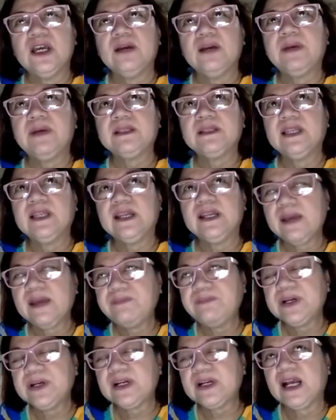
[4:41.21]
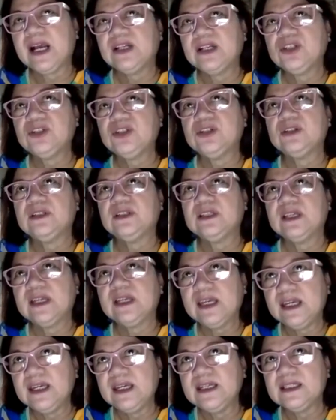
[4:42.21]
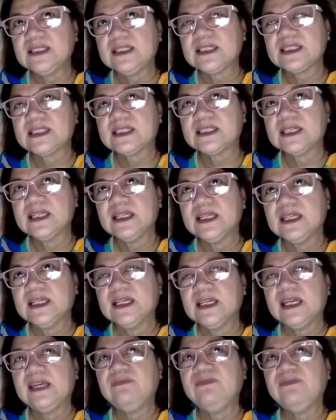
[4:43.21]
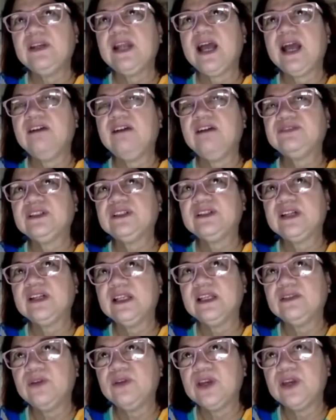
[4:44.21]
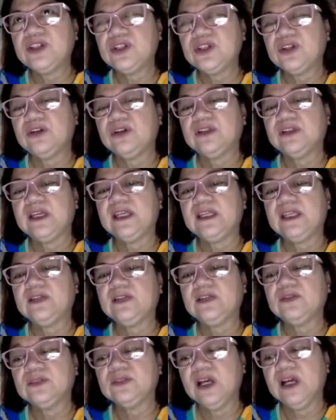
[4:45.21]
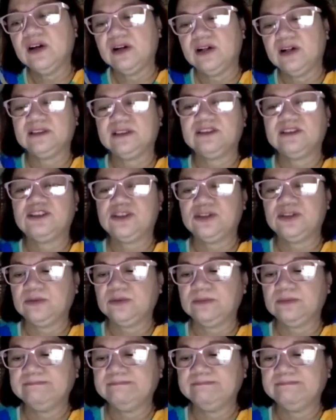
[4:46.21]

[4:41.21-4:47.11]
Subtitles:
but the repercussion is even after graduation, it could haunt you.